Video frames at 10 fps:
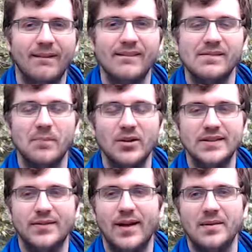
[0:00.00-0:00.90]
most
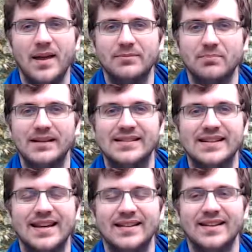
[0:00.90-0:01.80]
of my like my
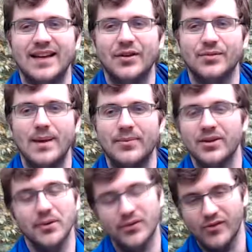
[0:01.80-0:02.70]
statistics I was remembering
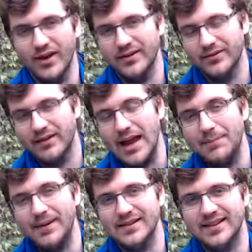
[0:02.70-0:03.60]
was from like
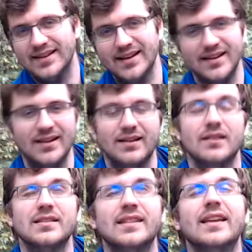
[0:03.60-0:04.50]
AP statistic
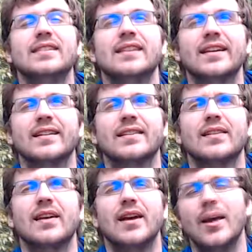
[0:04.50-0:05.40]
statistics
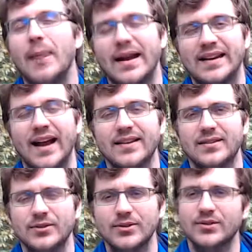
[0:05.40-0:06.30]
back in high
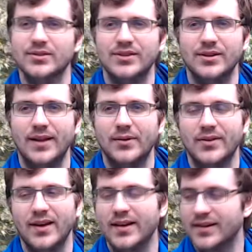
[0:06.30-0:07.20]
school. So that was
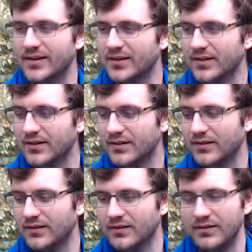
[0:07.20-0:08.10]
like
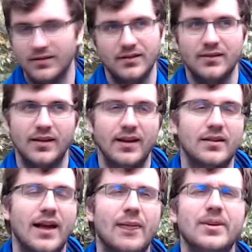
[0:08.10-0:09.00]
I
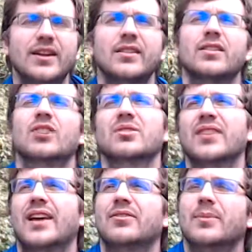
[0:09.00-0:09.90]
don't know how many years ago was
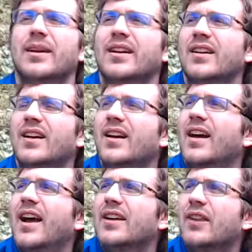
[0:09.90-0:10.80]
that for me.
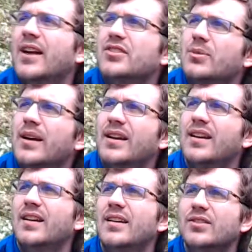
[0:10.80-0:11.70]
I
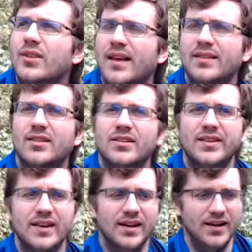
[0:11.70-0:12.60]
graduated in
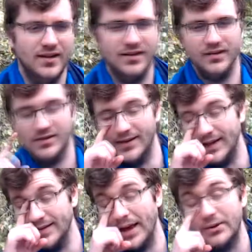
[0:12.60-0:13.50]
2013, so
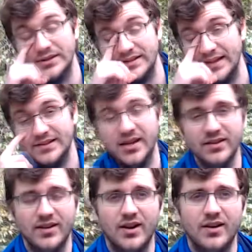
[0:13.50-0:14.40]
that that was six years
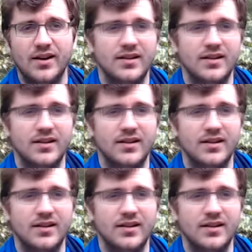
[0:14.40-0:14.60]
ago, huh?